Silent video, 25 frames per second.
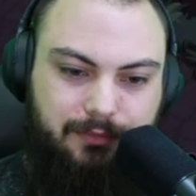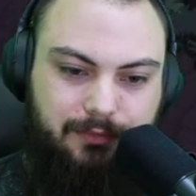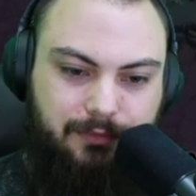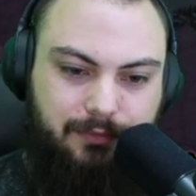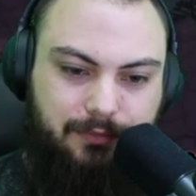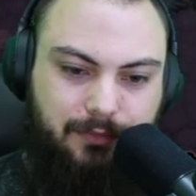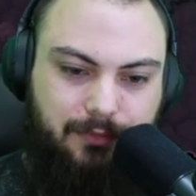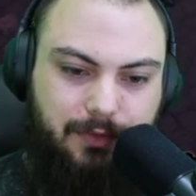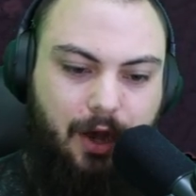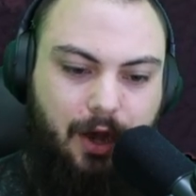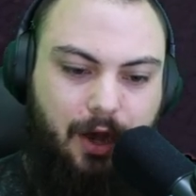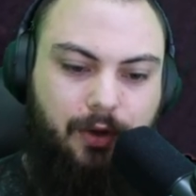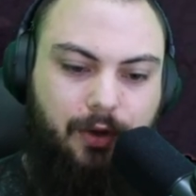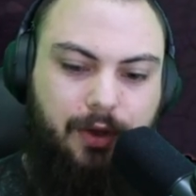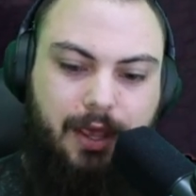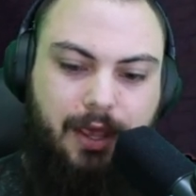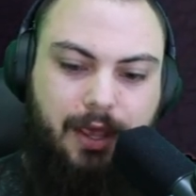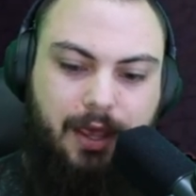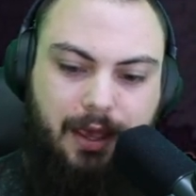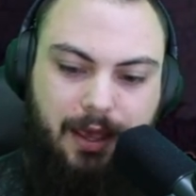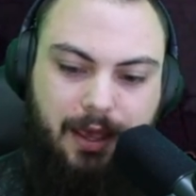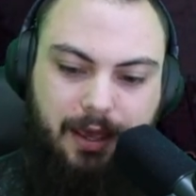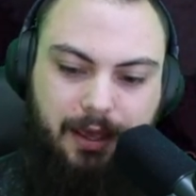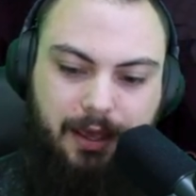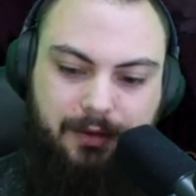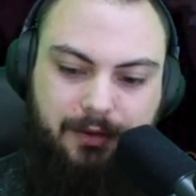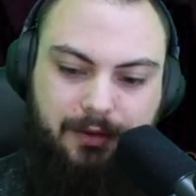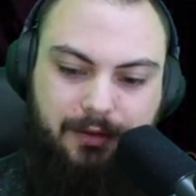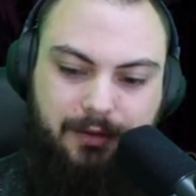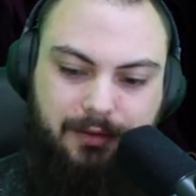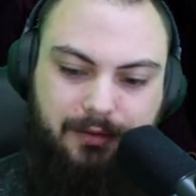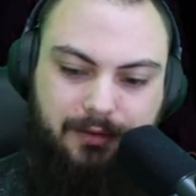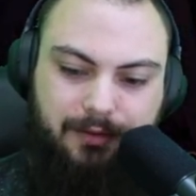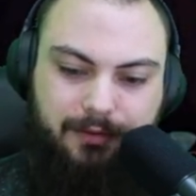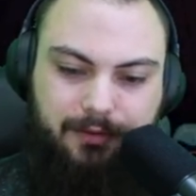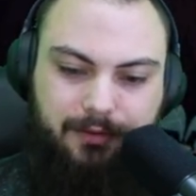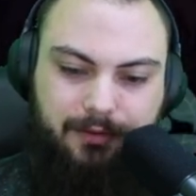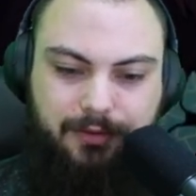Oh, and
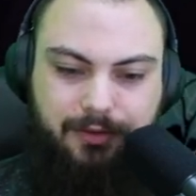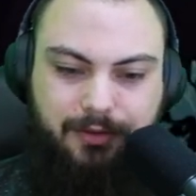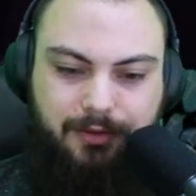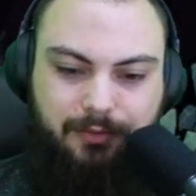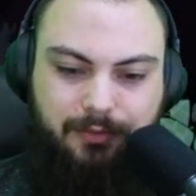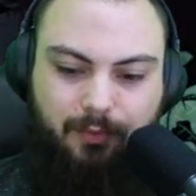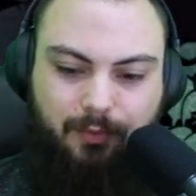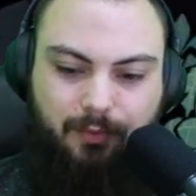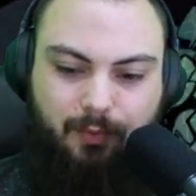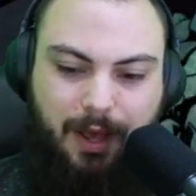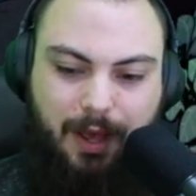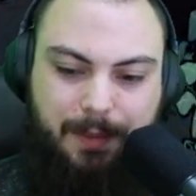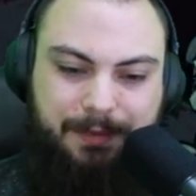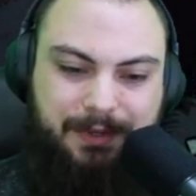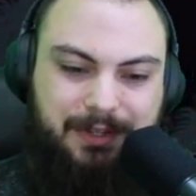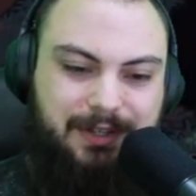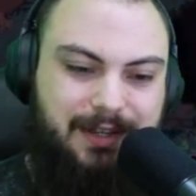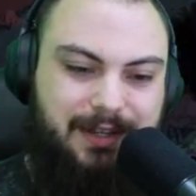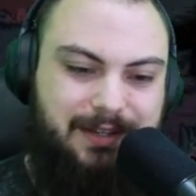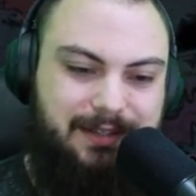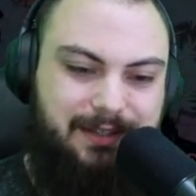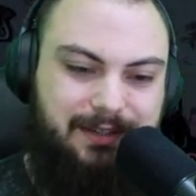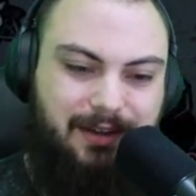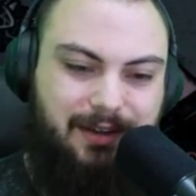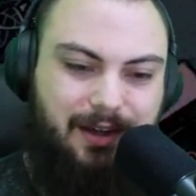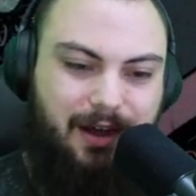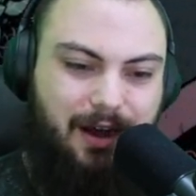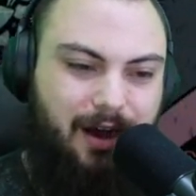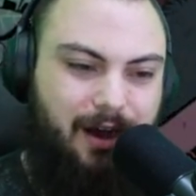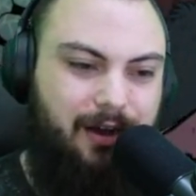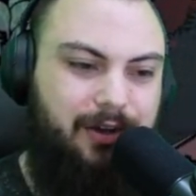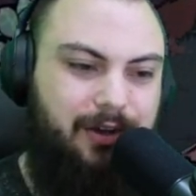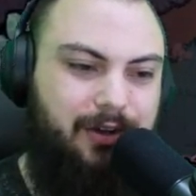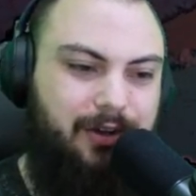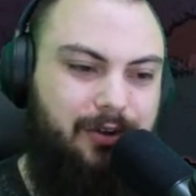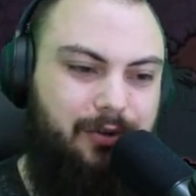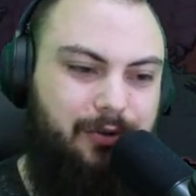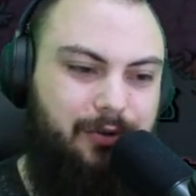your weapon doesn't
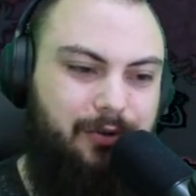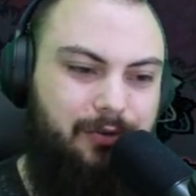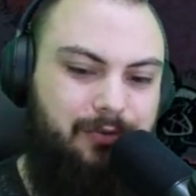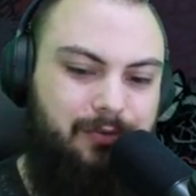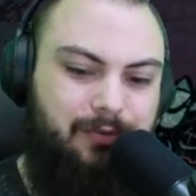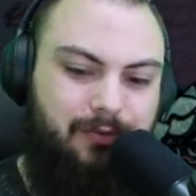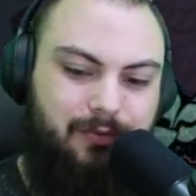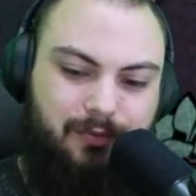auto